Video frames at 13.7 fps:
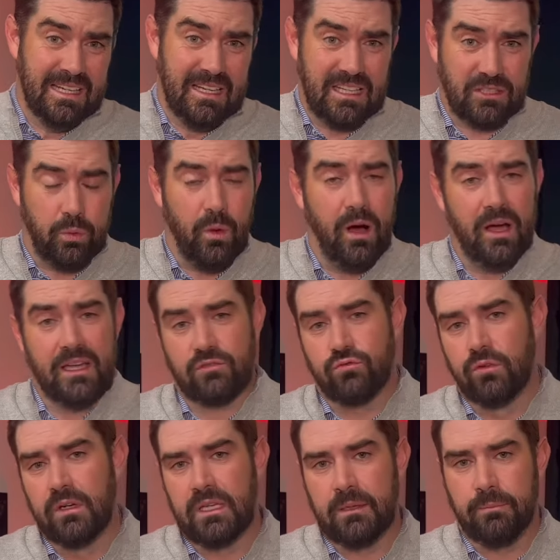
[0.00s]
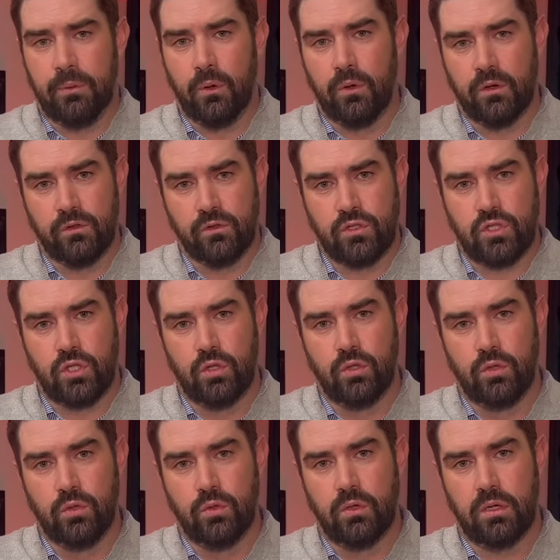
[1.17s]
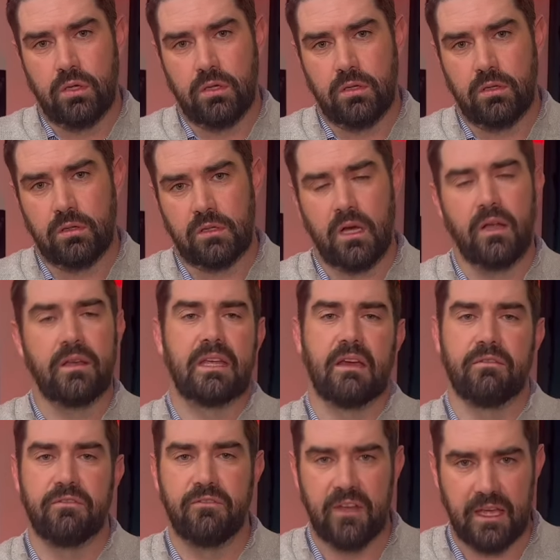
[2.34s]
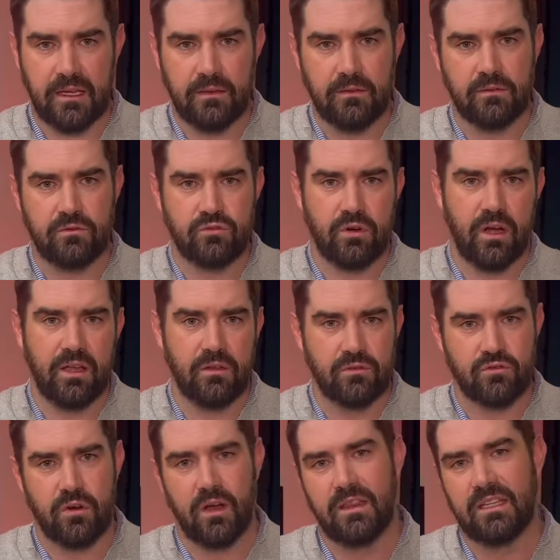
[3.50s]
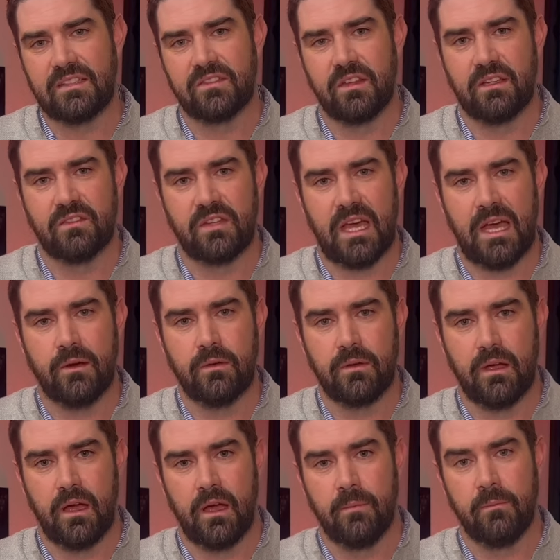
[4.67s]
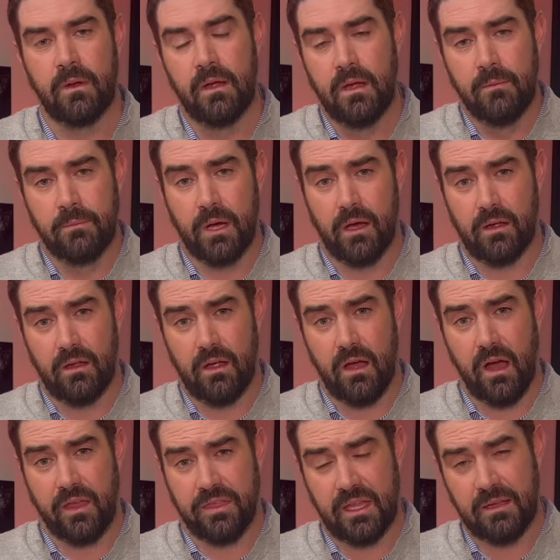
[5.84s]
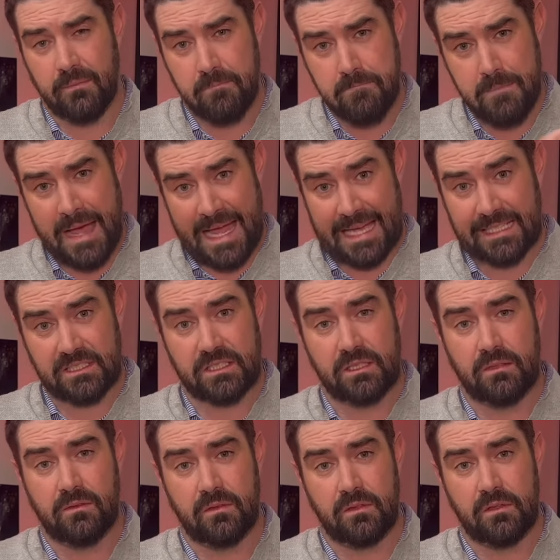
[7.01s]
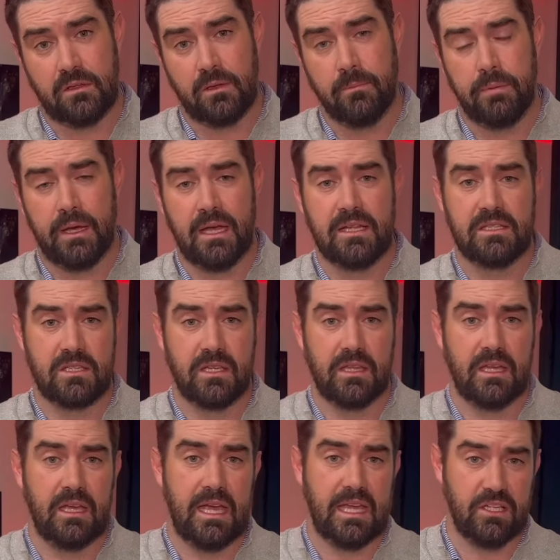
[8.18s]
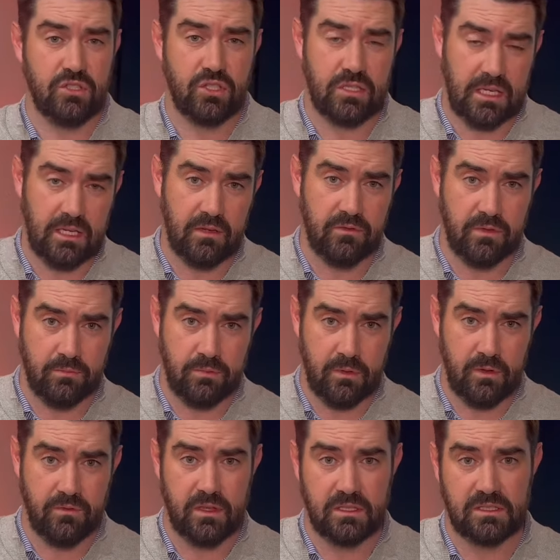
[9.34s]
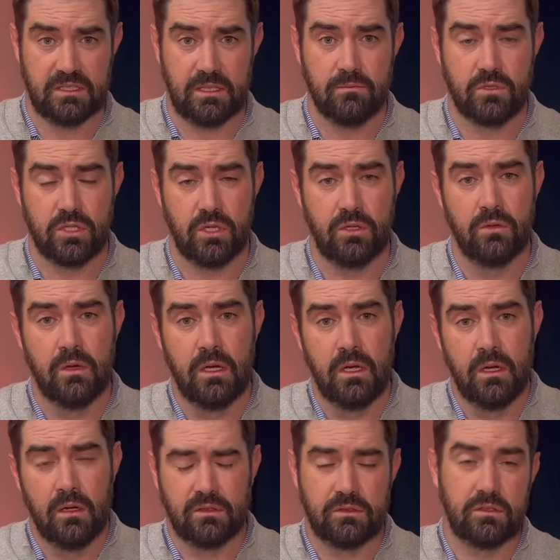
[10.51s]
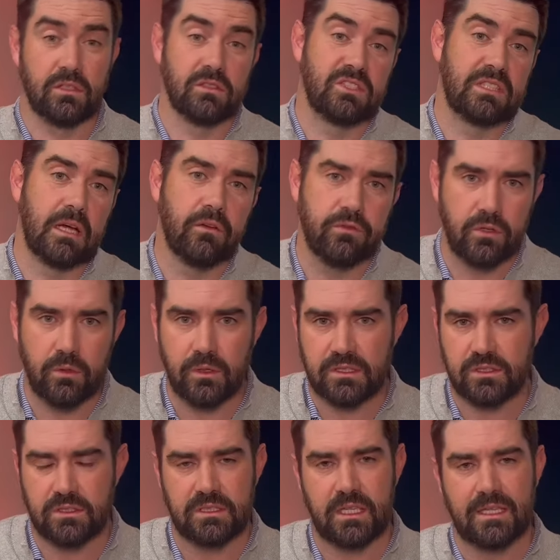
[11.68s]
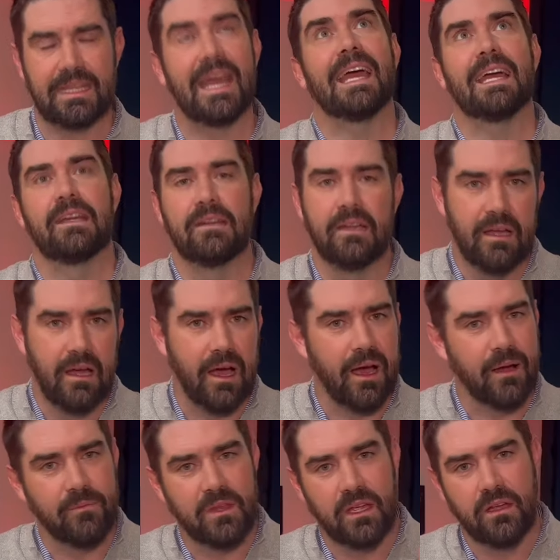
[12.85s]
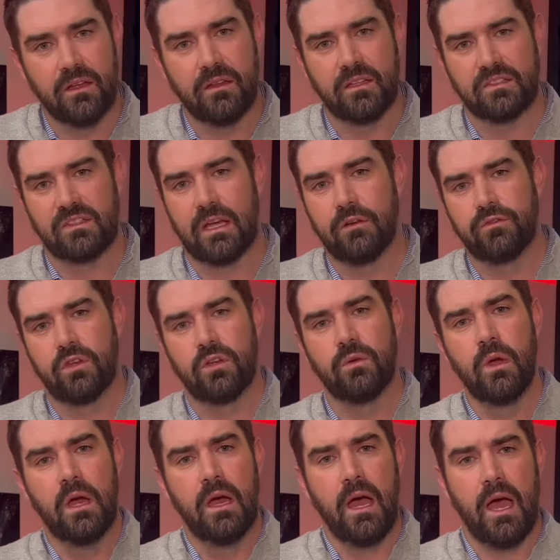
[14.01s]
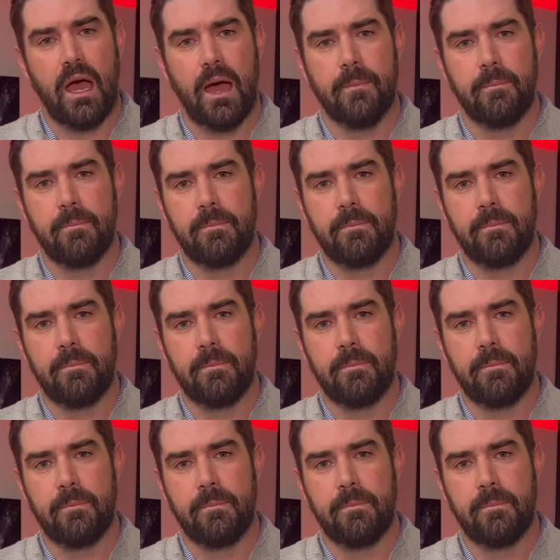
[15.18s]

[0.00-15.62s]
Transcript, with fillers: it's why it's really important to kind of get fit, try, try these things out. Um, but I think Max compared to the HD of the of the Sim 2, the Stealth 2, I should say, um, the the Stealth 2. Um,